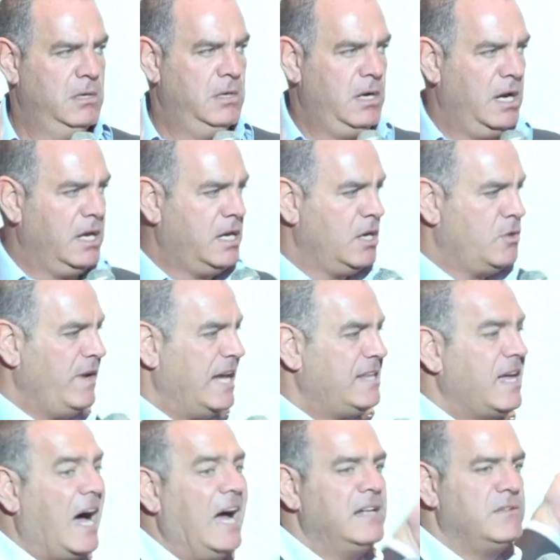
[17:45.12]
I can create
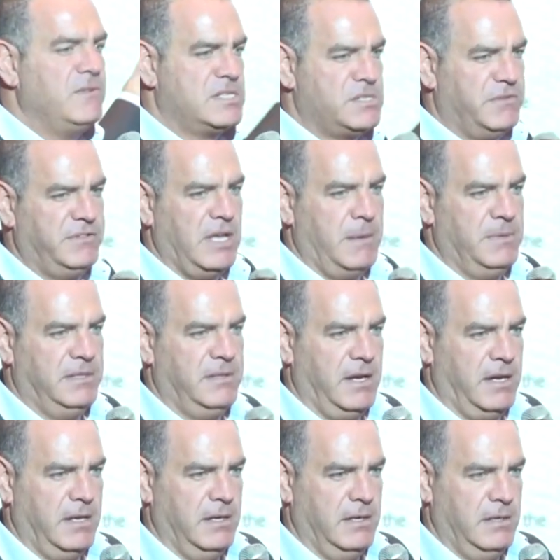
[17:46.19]
hundreds of them a
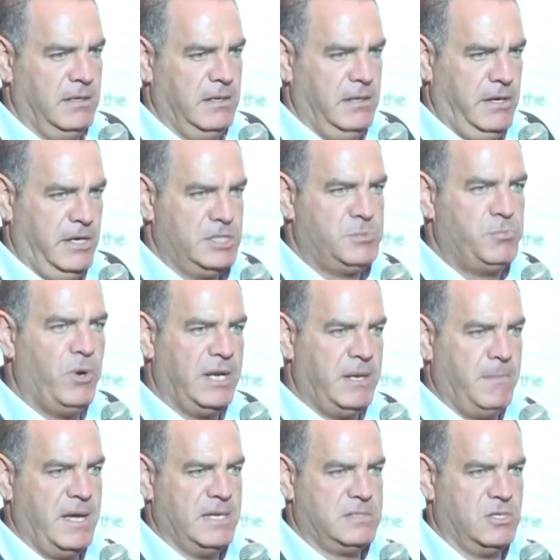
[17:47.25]
day and spread the
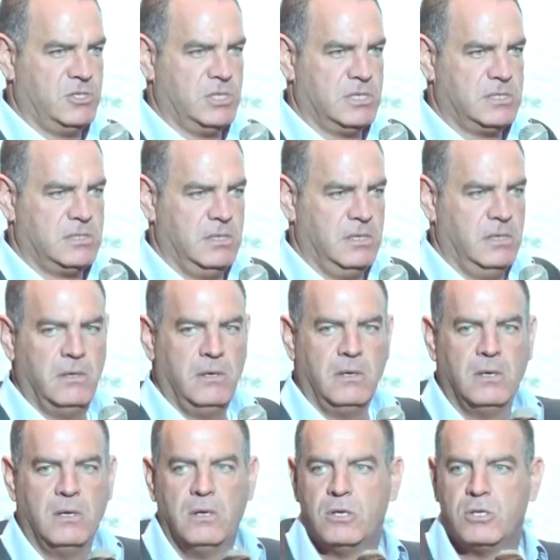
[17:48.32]
messages.
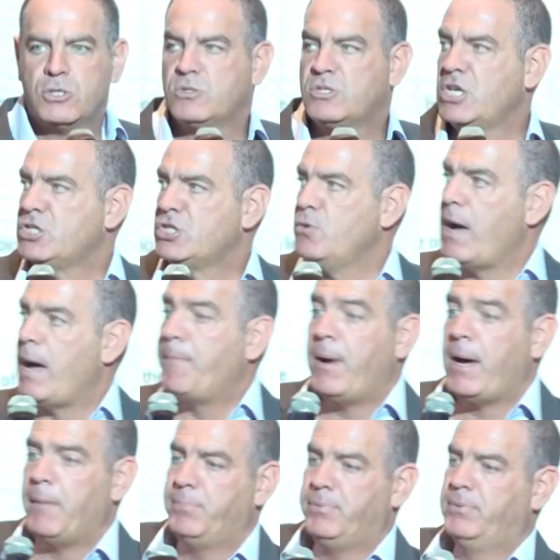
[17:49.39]
So just to wrap
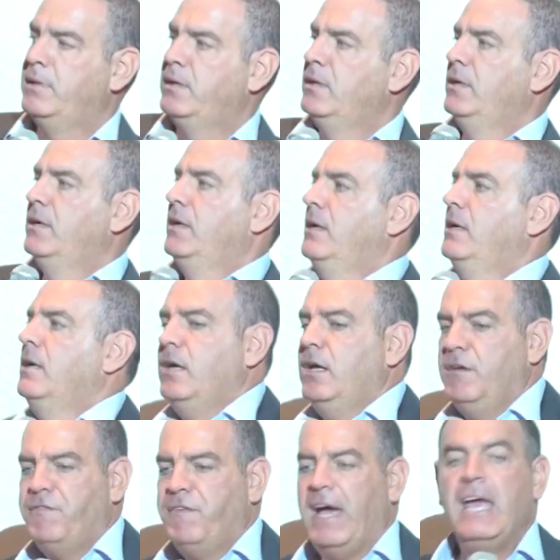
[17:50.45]
up,
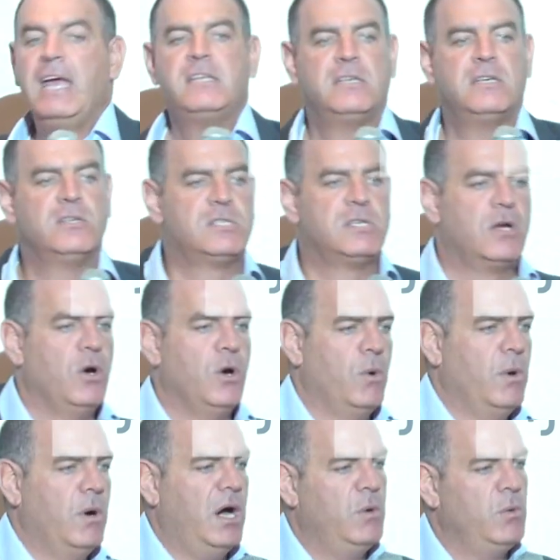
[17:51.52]
if 8 years
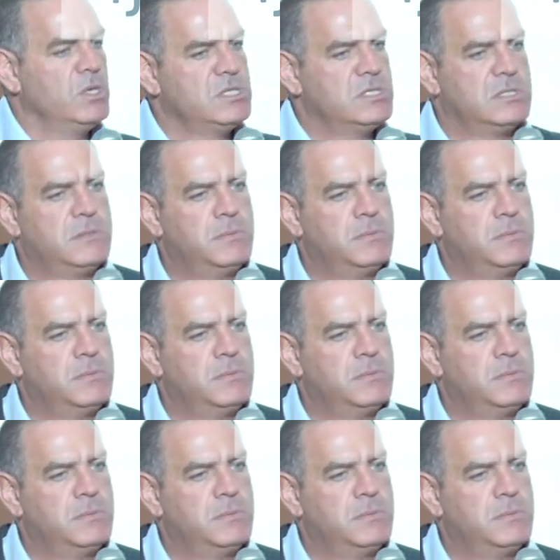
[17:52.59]
ago I was